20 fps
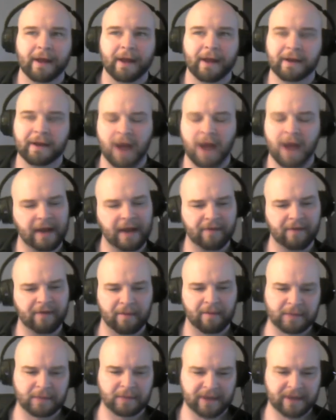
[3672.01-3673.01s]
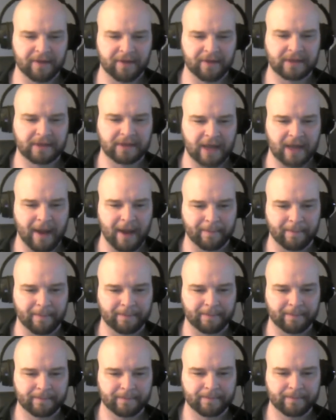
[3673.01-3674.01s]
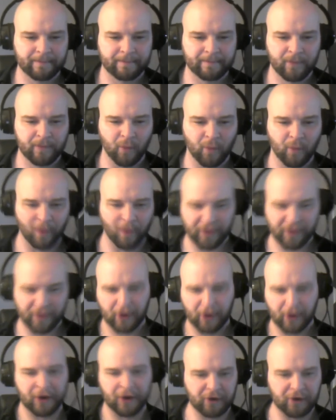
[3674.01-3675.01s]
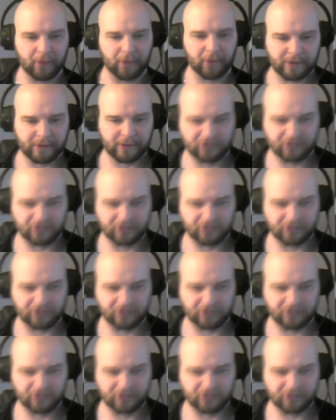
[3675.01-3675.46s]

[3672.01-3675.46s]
95% of the time, what they're going to do is